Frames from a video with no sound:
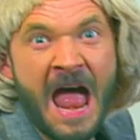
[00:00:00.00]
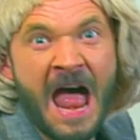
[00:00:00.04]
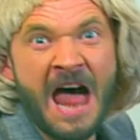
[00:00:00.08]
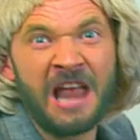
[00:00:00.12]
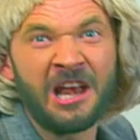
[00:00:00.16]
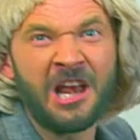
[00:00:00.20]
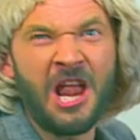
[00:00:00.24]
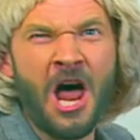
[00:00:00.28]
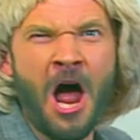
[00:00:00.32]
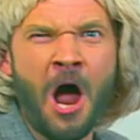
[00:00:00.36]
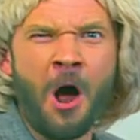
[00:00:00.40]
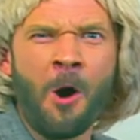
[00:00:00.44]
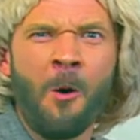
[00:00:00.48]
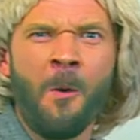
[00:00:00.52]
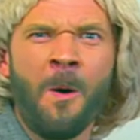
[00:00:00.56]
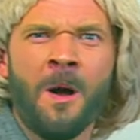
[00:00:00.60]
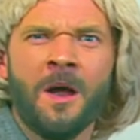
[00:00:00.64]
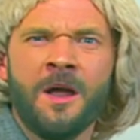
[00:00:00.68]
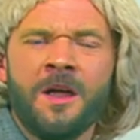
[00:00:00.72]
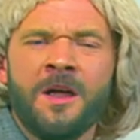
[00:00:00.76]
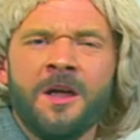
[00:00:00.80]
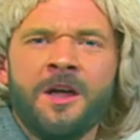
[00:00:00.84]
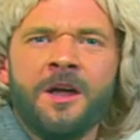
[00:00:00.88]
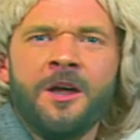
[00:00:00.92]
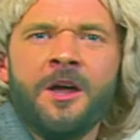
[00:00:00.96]
Hello?
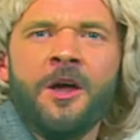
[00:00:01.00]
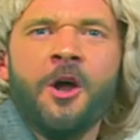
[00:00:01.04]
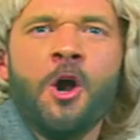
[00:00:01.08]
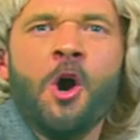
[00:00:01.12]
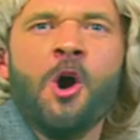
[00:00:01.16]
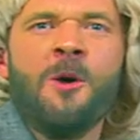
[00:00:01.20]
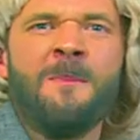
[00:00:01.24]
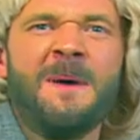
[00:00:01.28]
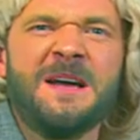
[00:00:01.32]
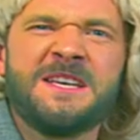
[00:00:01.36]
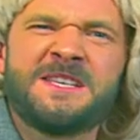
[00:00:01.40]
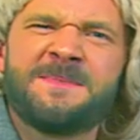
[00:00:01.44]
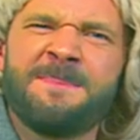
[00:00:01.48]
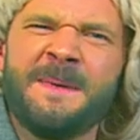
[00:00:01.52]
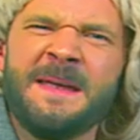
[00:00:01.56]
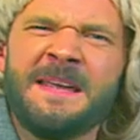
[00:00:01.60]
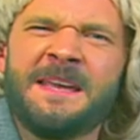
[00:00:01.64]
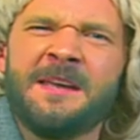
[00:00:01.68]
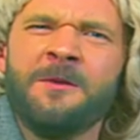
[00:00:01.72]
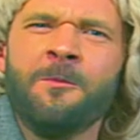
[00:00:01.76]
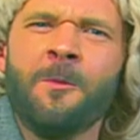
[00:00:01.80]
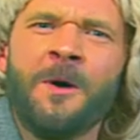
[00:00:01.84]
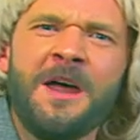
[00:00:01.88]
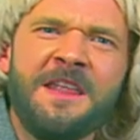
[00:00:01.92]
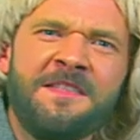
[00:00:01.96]
Who am I
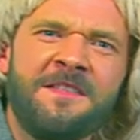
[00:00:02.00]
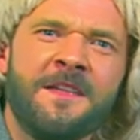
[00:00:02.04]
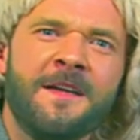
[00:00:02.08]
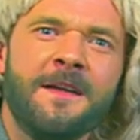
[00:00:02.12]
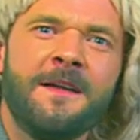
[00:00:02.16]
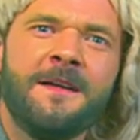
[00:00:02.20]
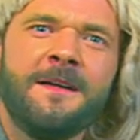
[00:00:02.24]
speaking with?